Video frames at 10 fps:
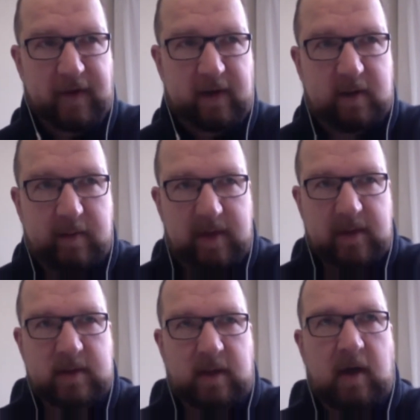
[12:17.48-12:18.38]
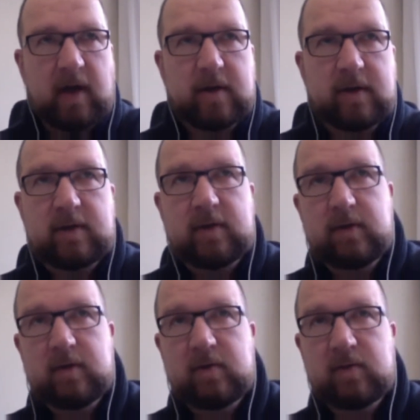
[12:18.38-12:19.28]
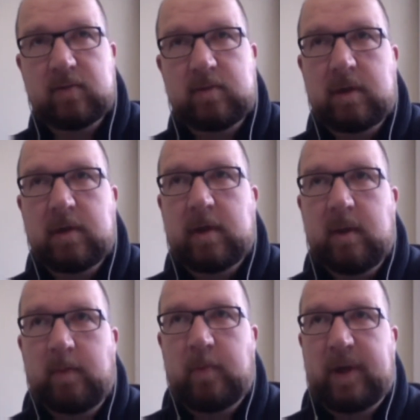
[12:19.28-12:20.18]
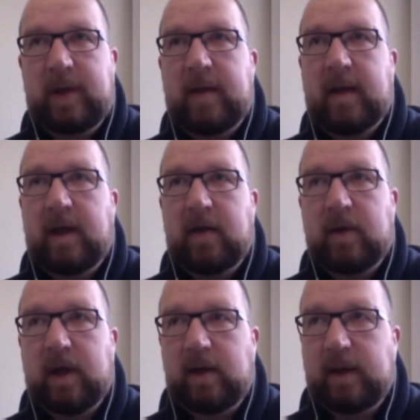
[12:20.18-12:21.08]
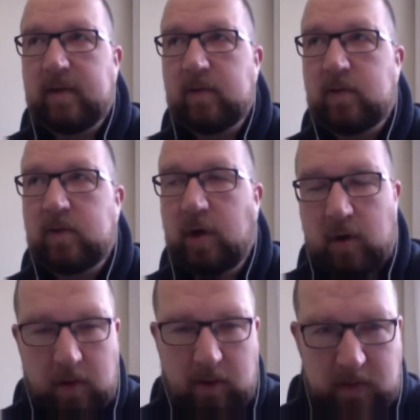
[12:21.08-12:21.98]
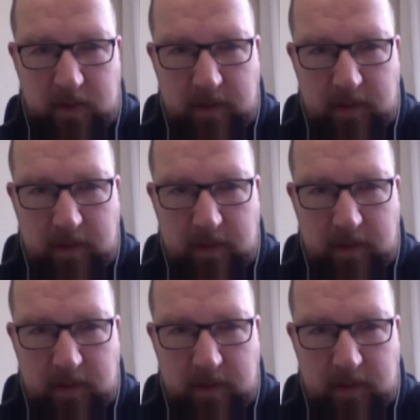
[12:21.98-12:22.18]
factor, but it's the hardest to pin down how that would go.